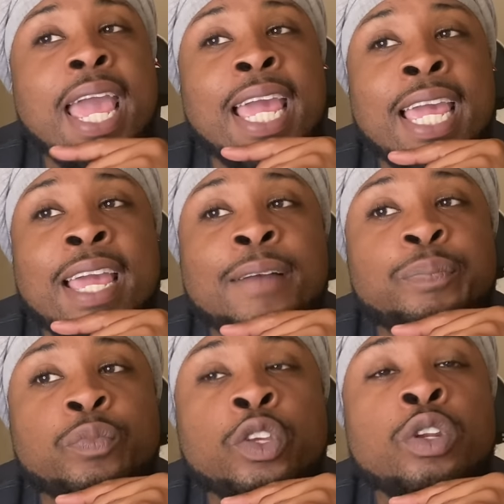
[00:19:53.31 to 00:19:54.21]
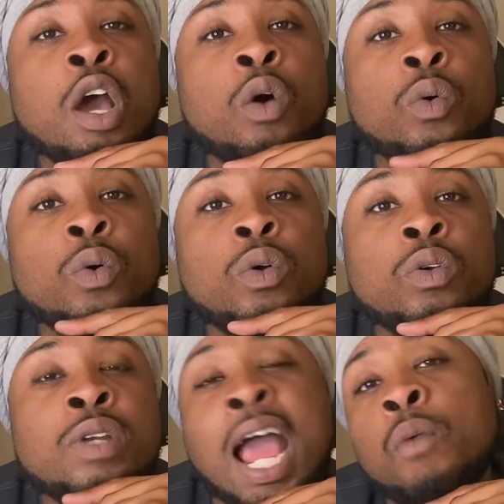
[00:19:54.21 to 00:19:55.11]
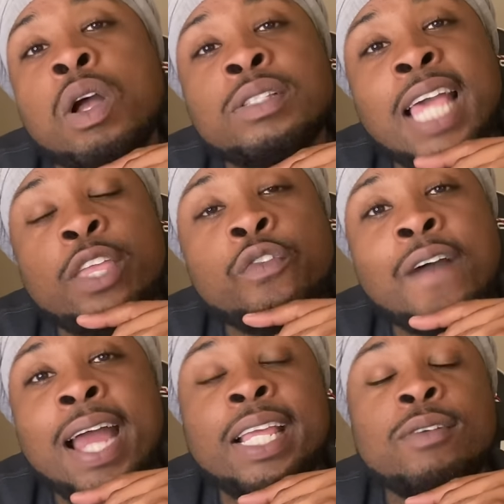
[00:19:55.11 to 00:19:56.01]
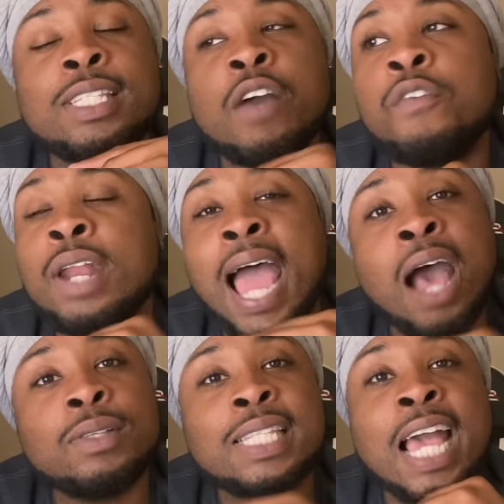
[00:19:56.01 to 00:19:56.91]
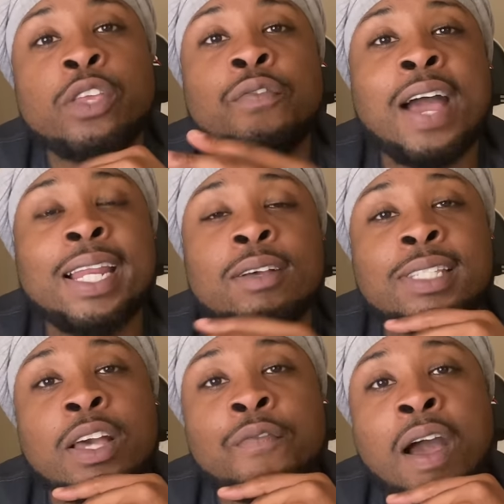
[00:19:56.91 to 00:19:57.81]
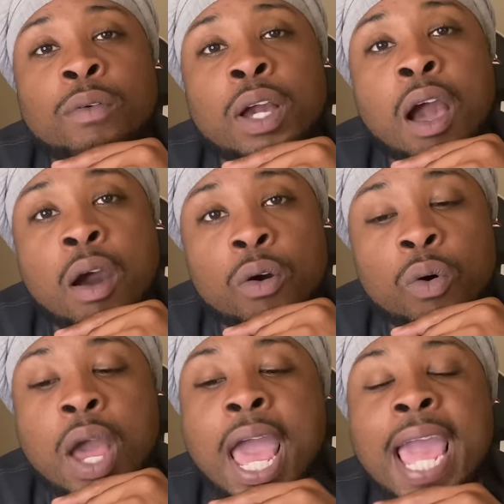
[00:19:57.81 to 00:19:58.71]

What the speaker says: And, you know, not Rosé, you finding yourself on the outside. You finding yourself out in the cold.